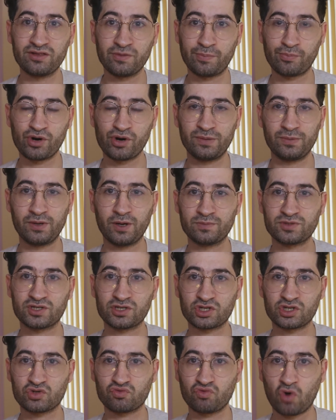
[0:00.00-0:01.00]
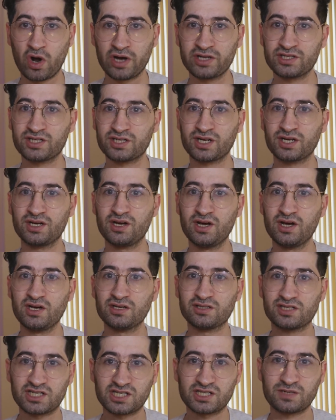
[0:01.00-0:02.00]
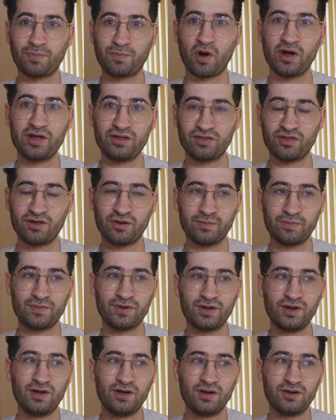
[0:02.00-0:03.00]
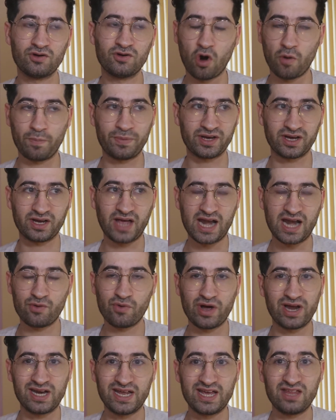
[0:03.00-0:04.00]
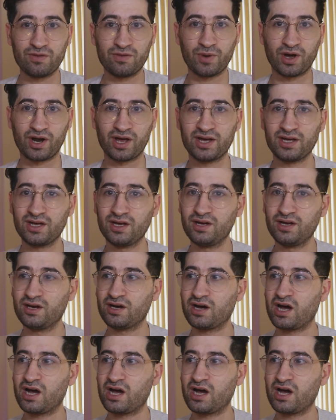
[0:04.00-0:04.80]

The premiums are just rising despite them not being anywhere near the money.